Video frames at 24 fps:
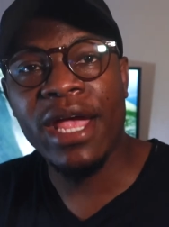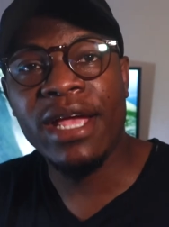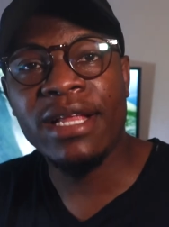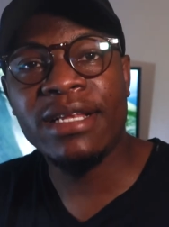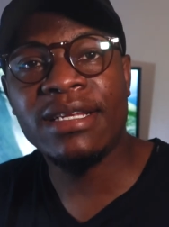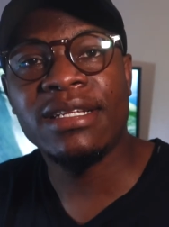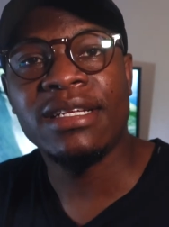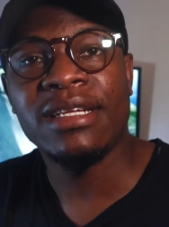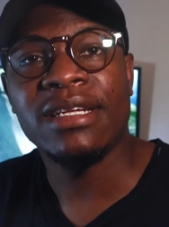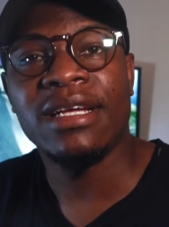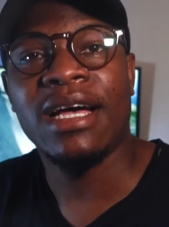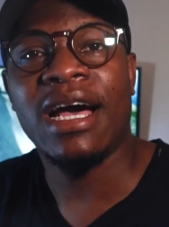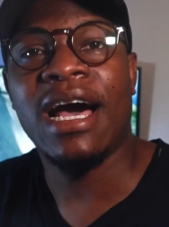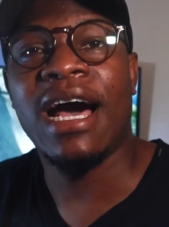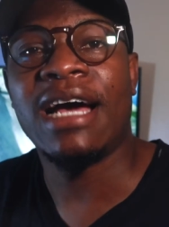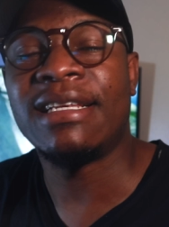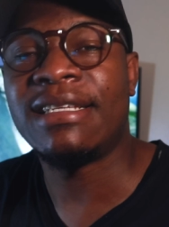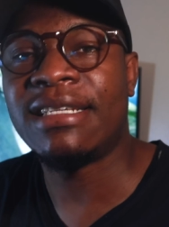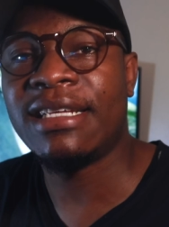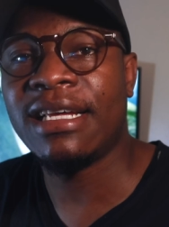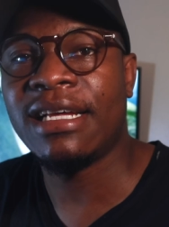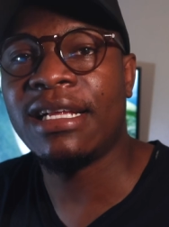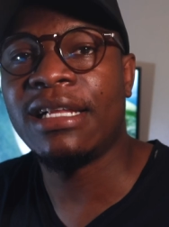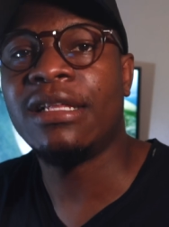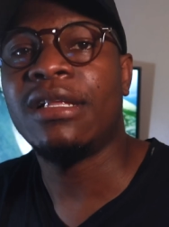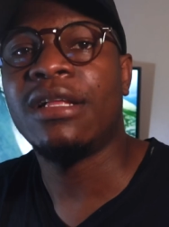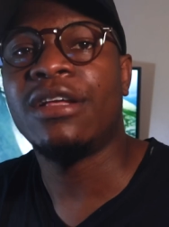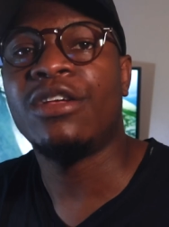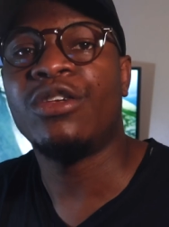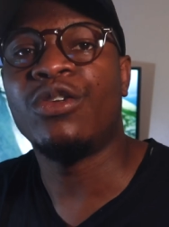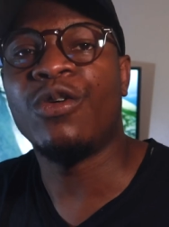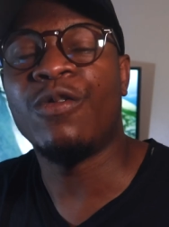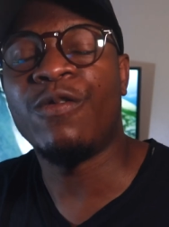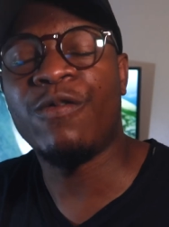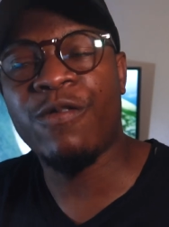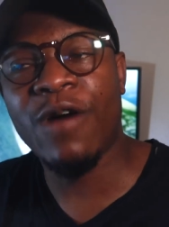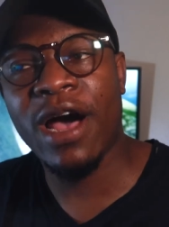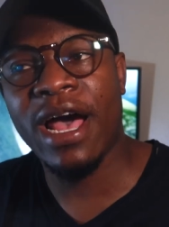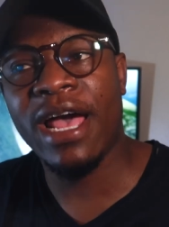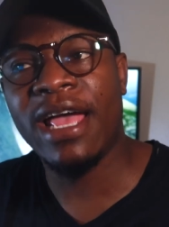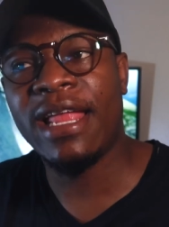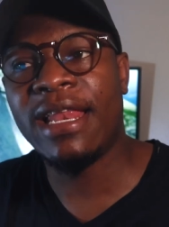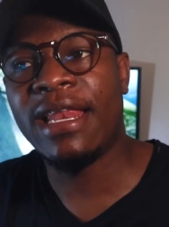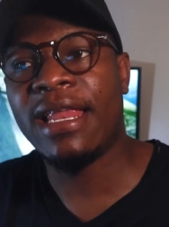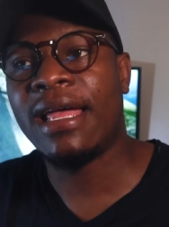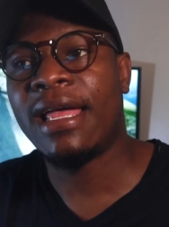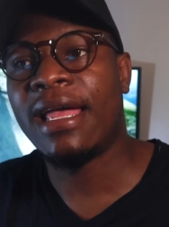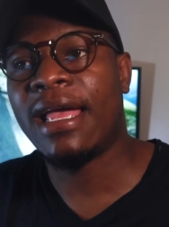wait until you
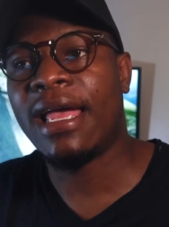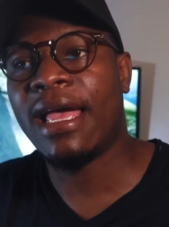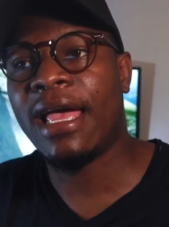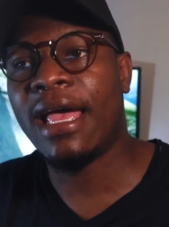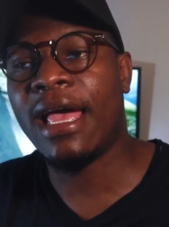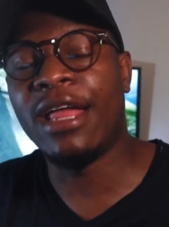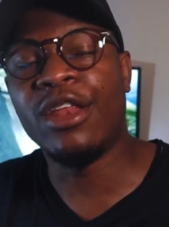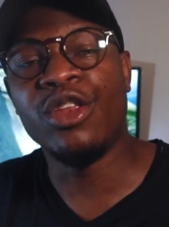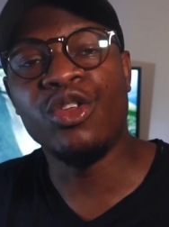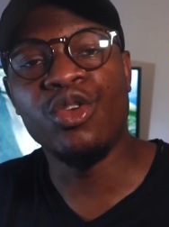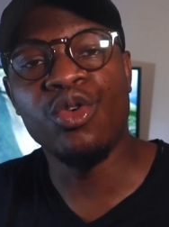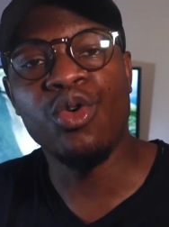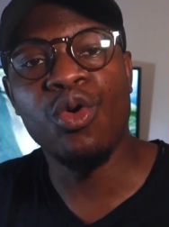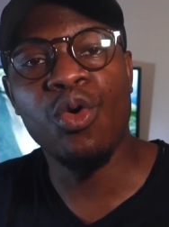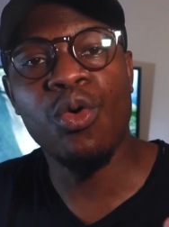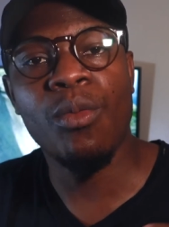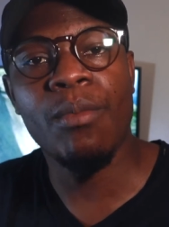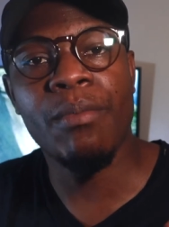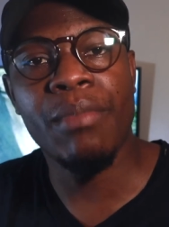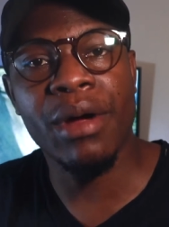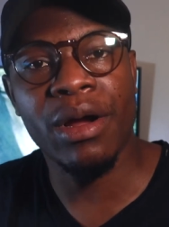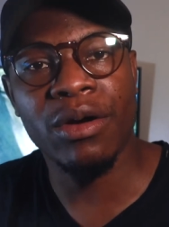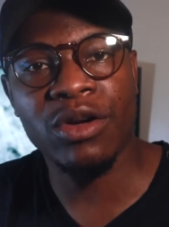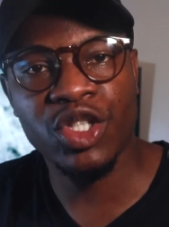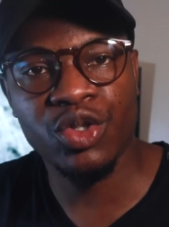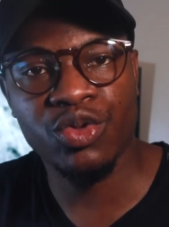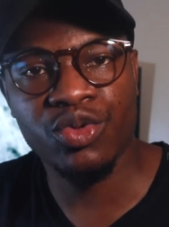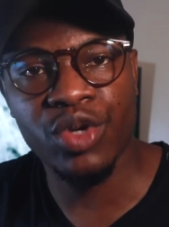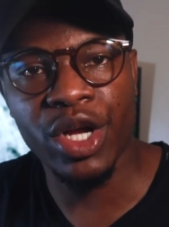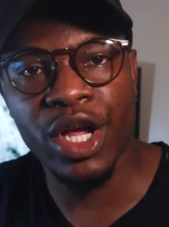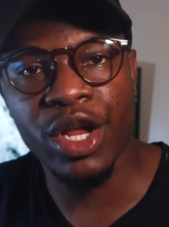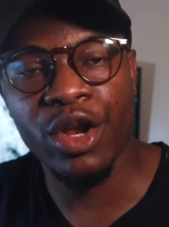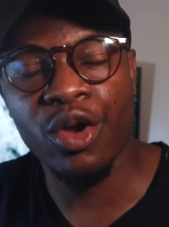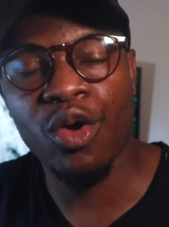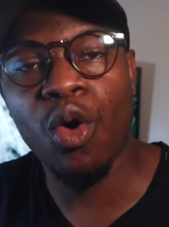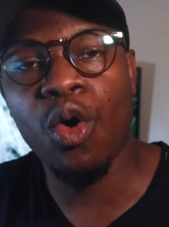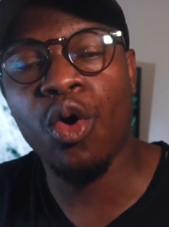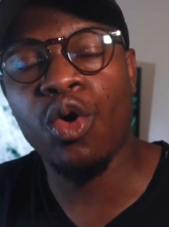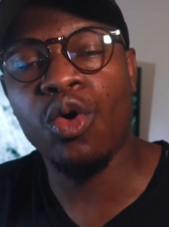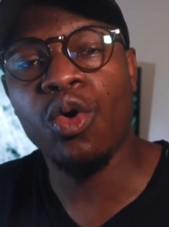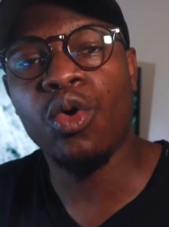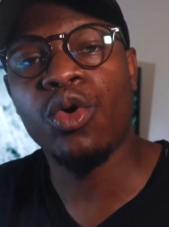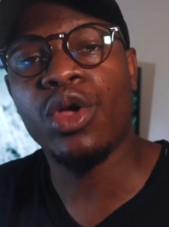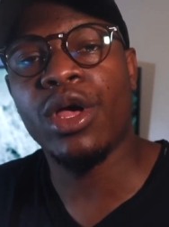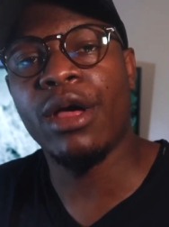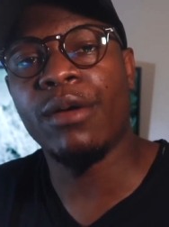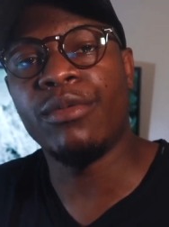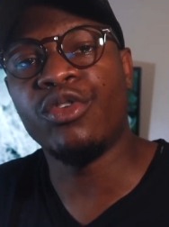find a new bearish trend
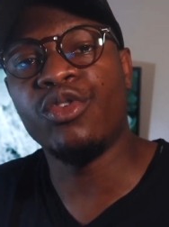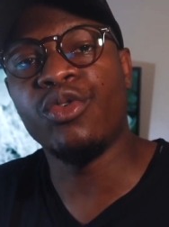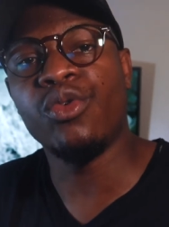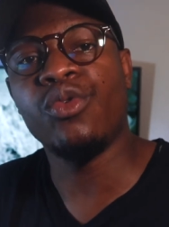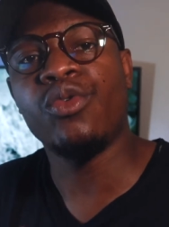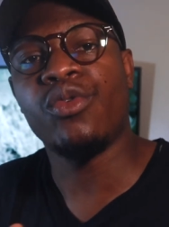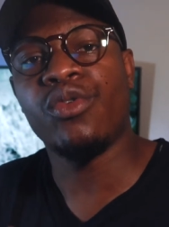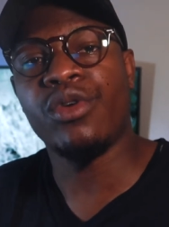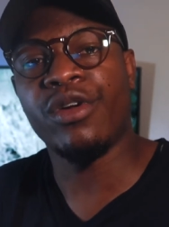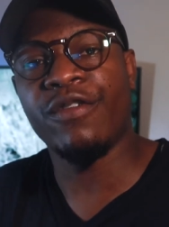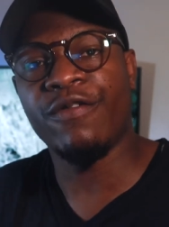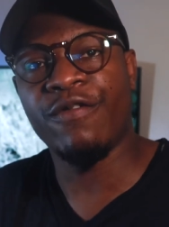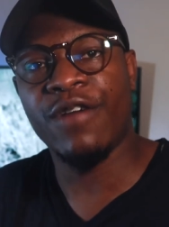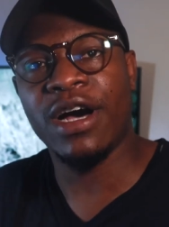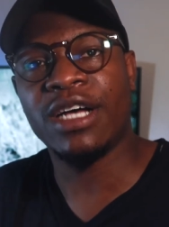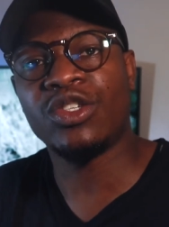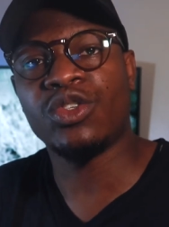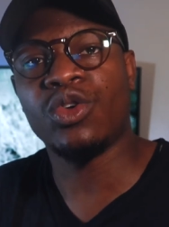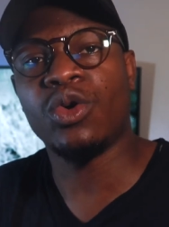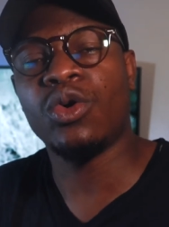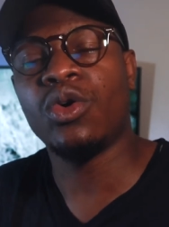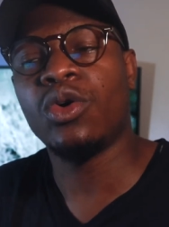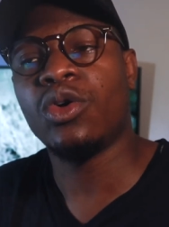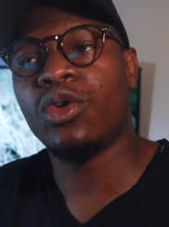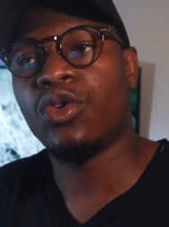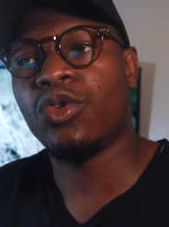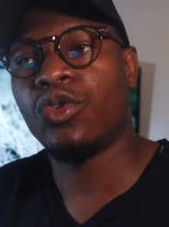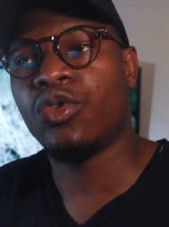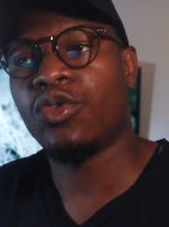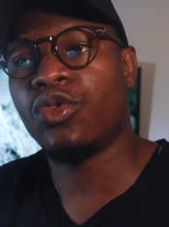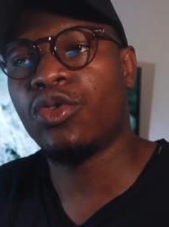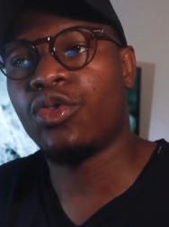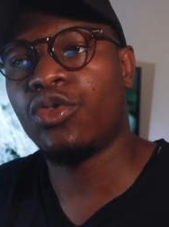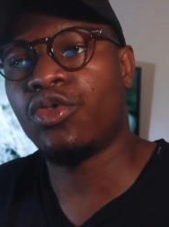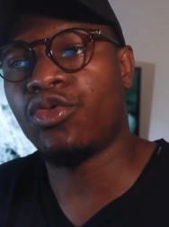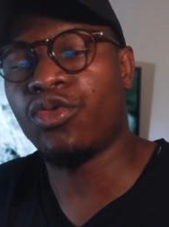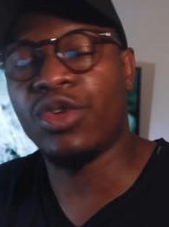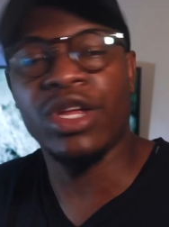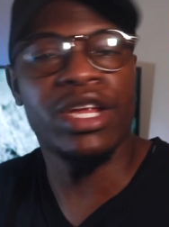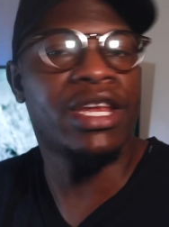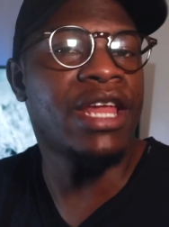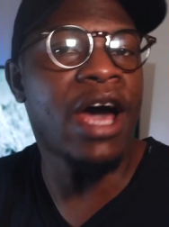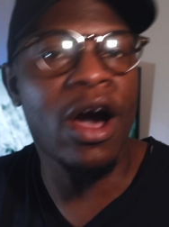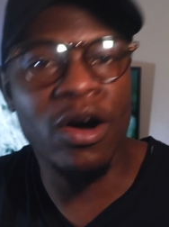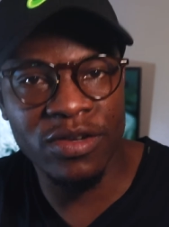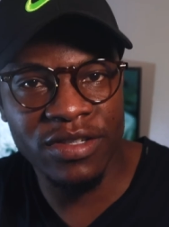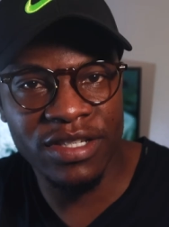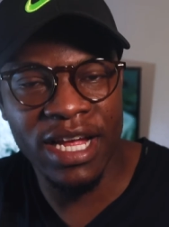or a new reversal to
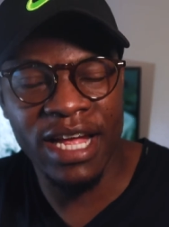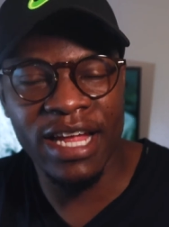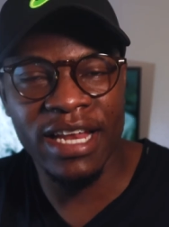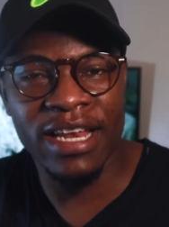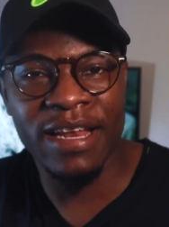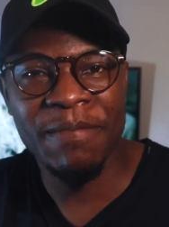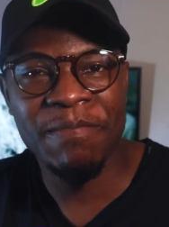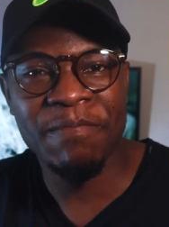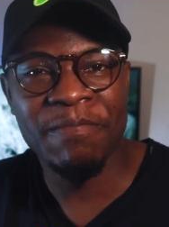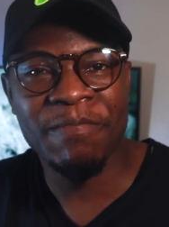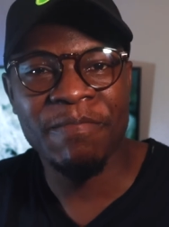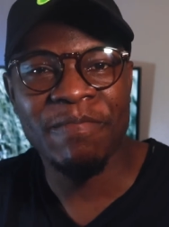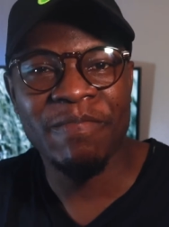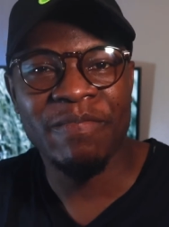the downside.